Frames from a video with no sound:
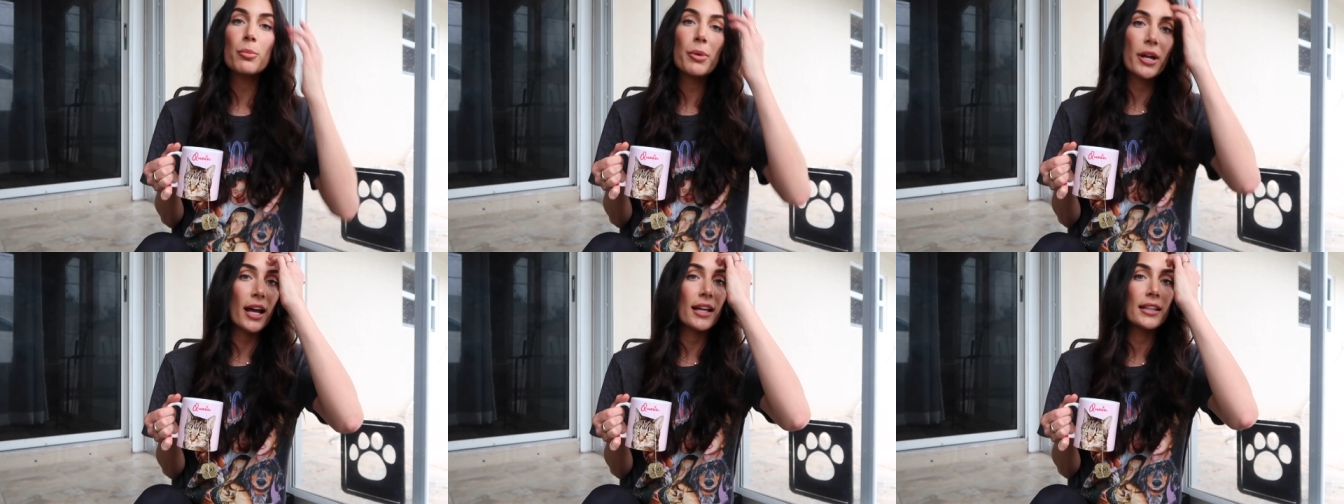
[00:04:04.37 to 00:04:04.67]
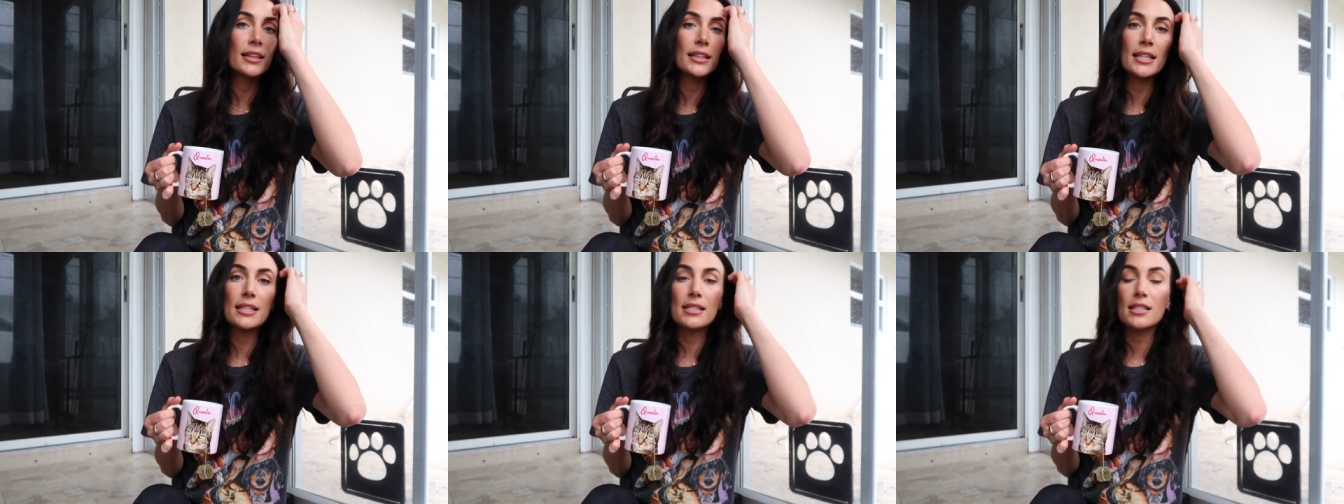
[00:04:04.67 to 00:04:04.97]
but
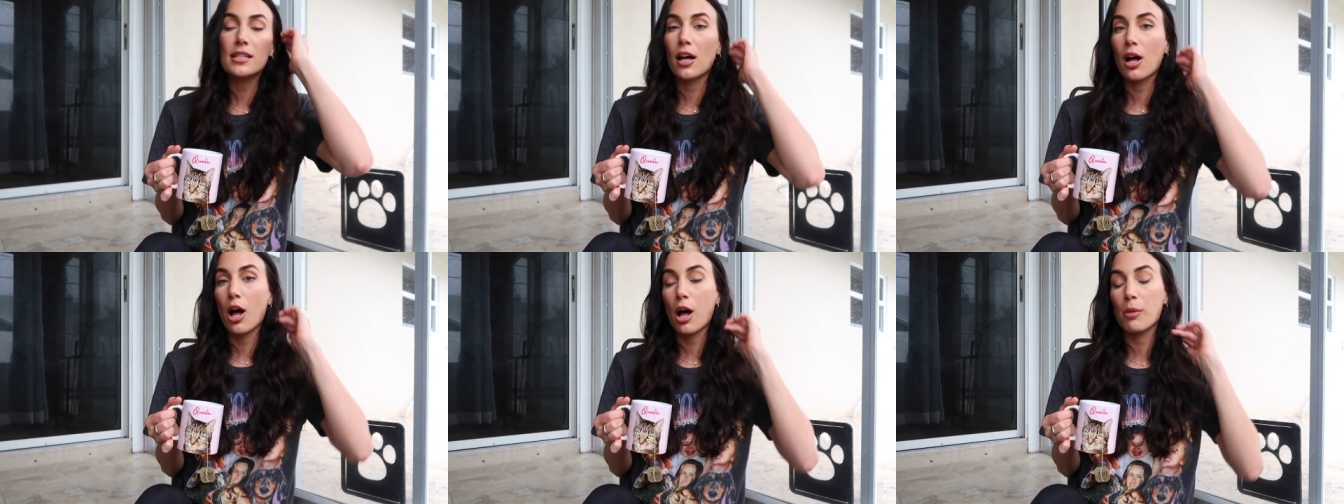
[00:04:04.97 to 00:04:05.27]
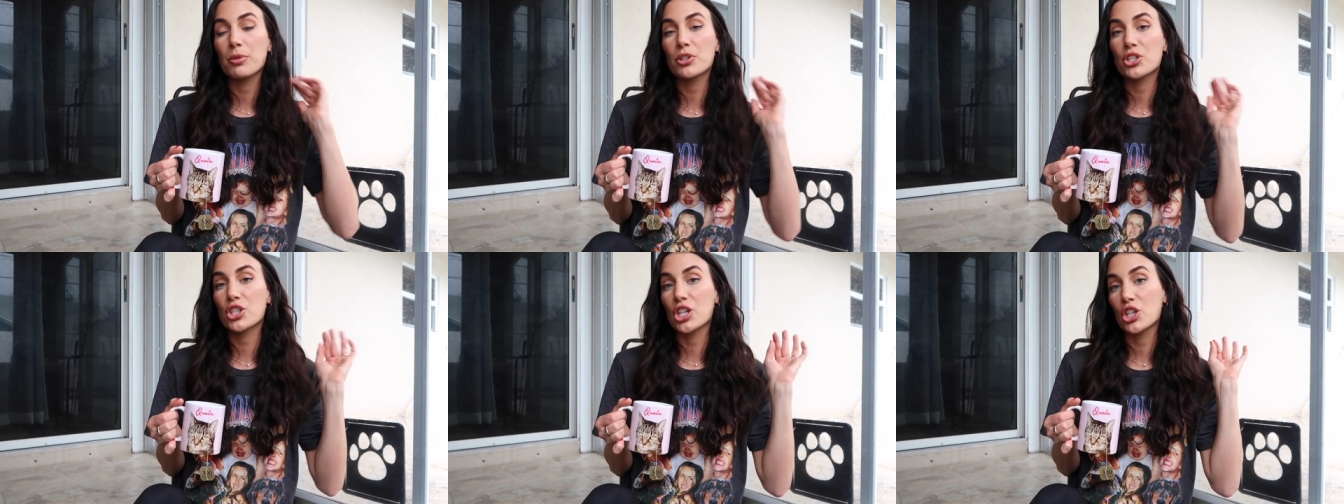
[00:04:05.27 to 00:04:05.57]
at least
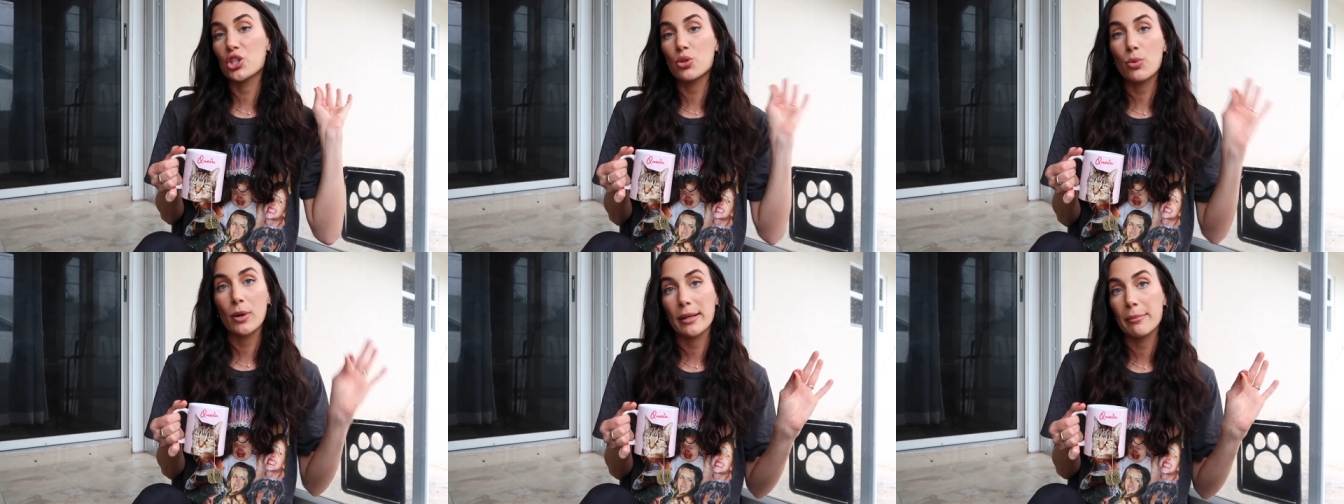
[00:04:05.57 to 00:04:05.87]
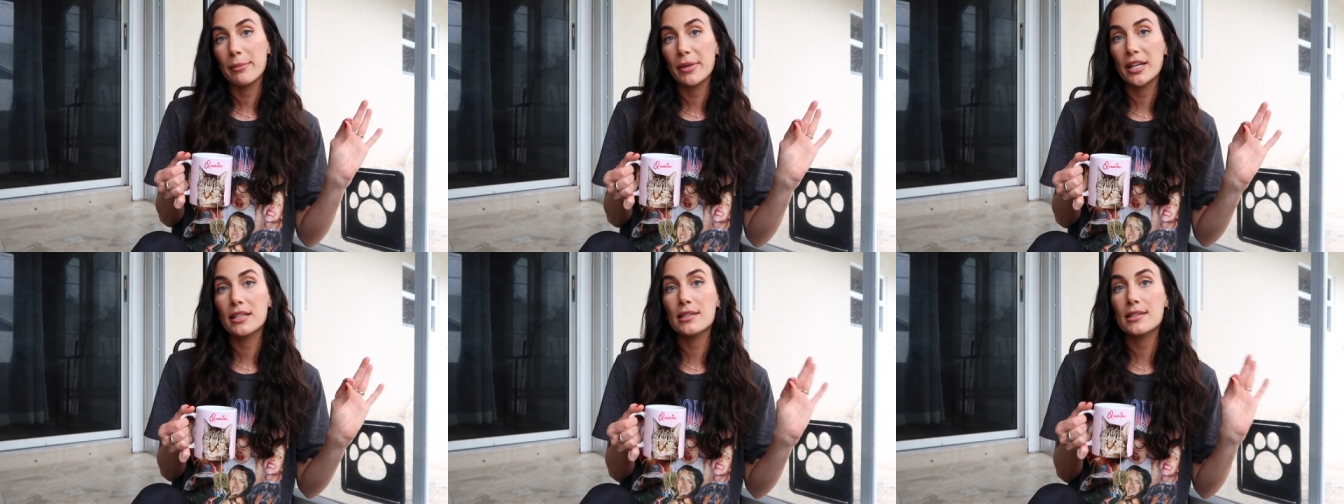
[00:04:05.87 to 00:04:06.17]
accomplishing 20
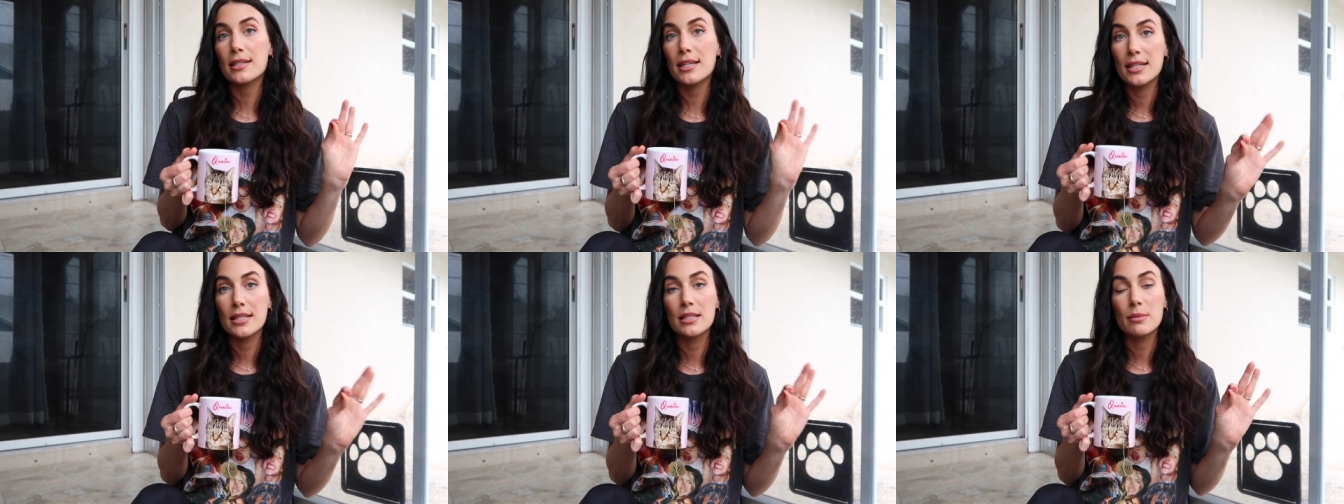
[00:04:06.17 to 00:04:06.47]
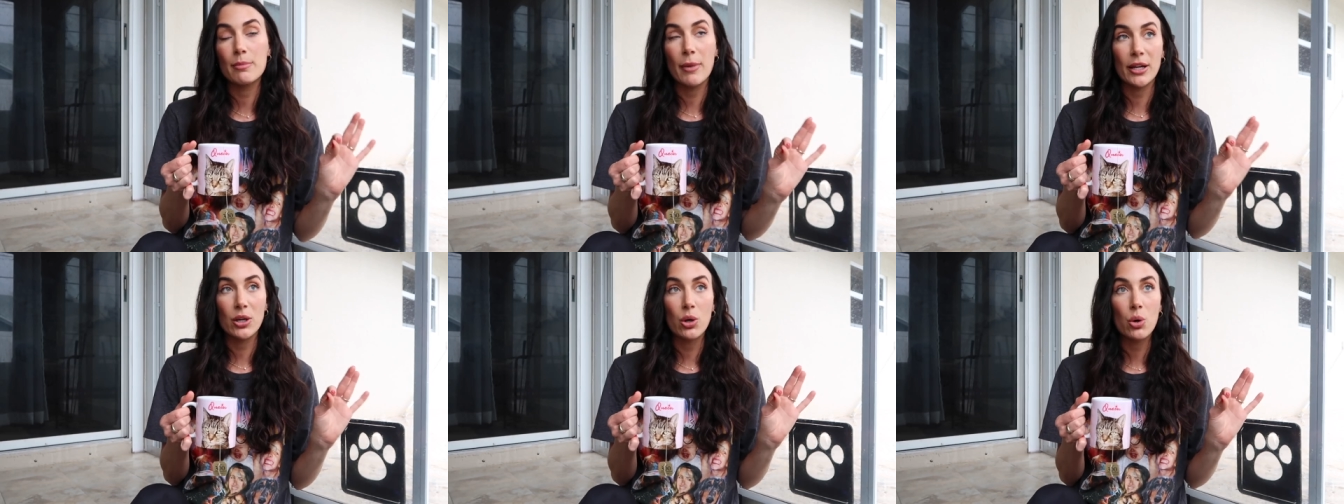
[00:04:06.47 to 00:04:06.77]
minutes is
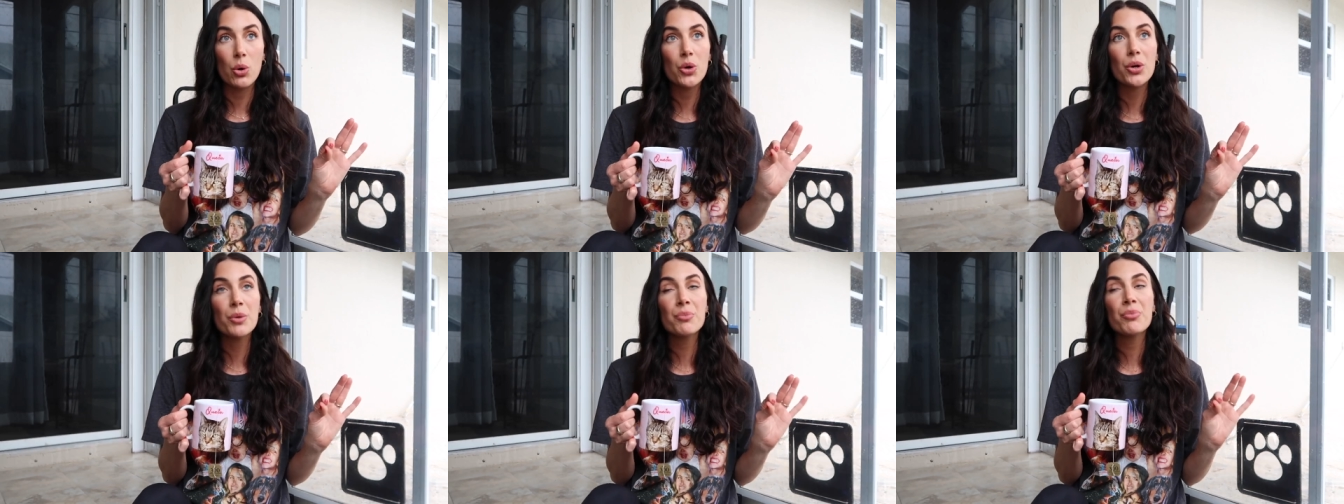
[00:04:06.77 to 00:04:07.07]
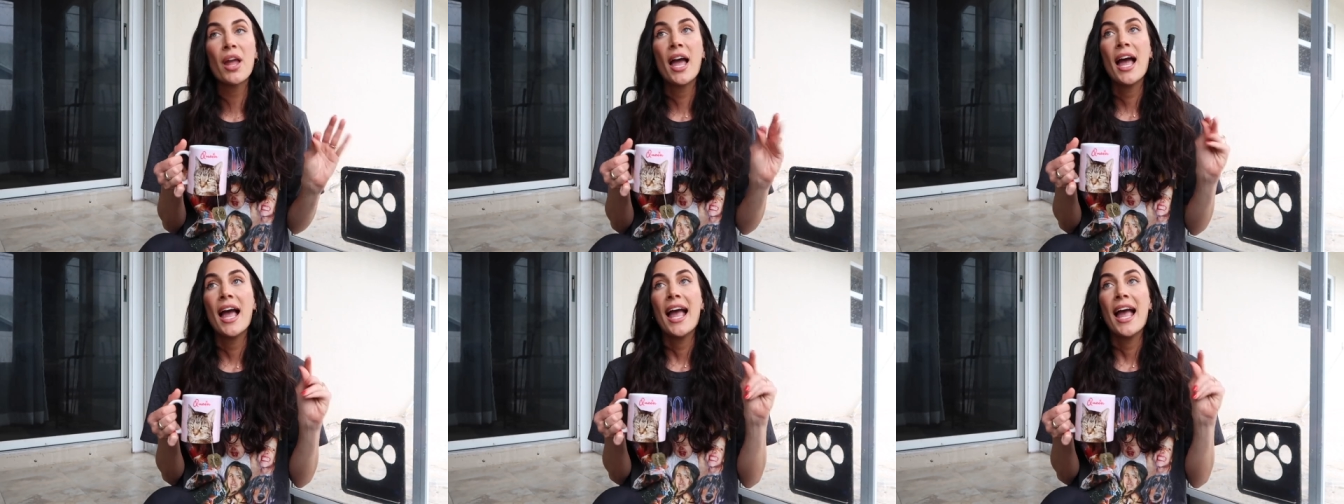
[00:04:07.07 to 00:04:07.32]
my goal.